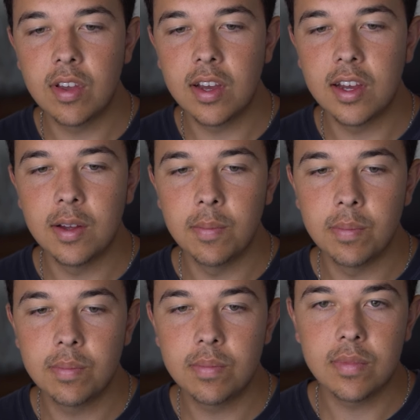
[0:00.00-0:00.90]

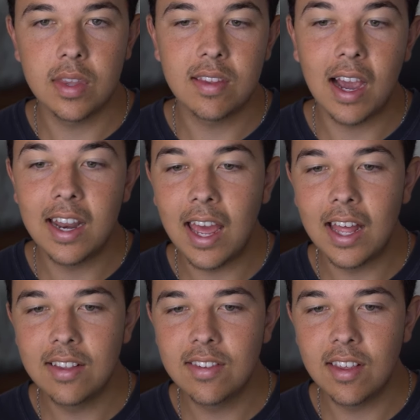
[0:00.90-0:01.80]
tight
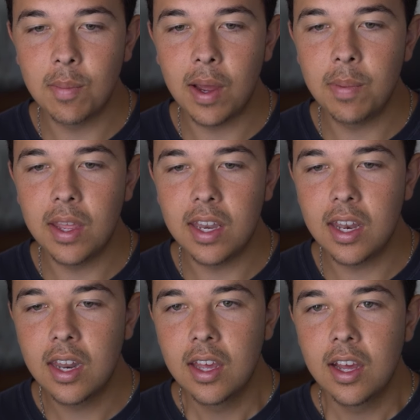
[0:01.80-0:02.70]
ends, in my opinion.